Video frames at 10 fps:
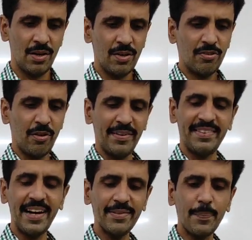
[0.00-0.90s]
So we
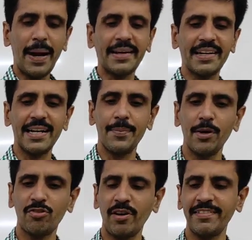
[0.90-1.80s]
start with a practical
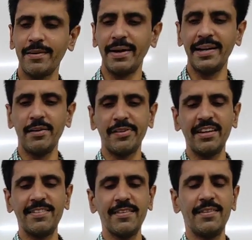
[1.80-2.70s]
demonstration, my dear
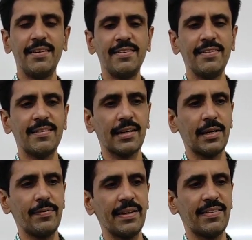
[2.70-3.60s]
friends. This is the
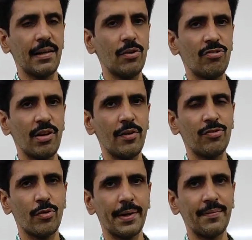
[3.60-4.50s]
given solution of
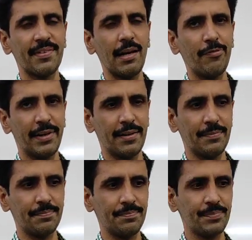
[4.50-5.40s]
sodium sulfate.
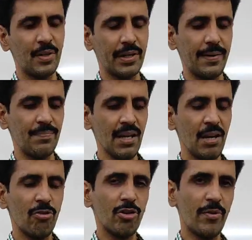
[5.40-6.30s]
Okay,
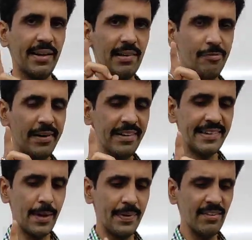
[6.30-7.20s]
so what is the first
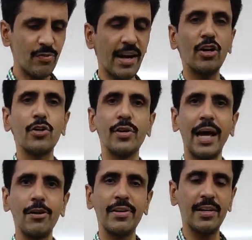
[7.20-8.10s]
step is, we are going to
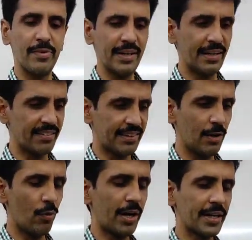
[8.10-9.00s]
dilute it with
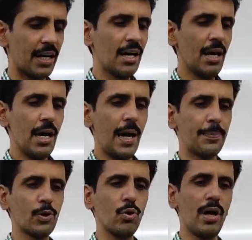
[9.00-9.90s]
distilled water
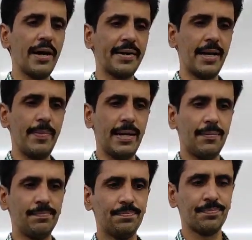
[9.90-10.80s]
up to 100 ml.